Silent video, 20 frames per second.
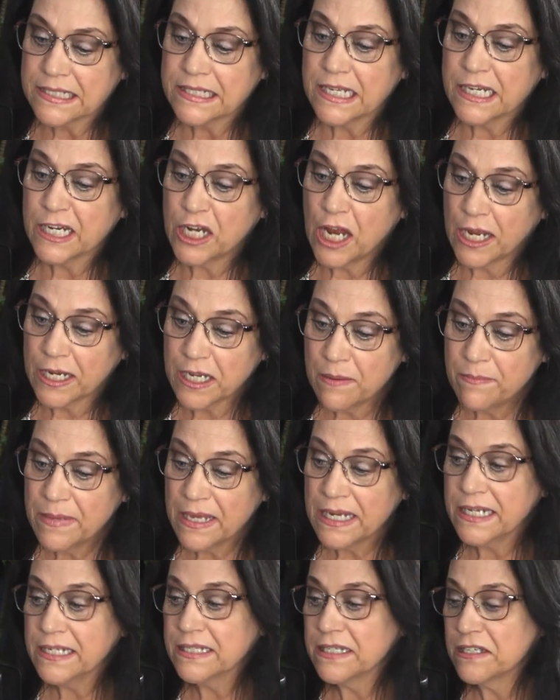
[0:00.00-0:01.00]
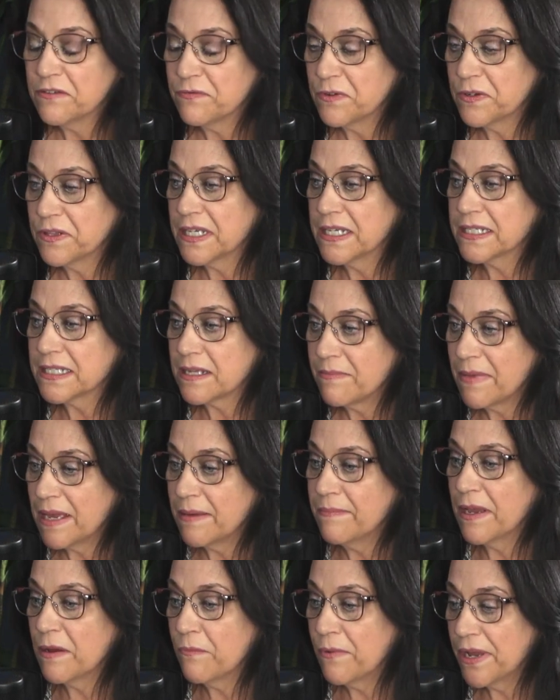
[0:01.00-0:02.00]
sitting on committees and different things, I made my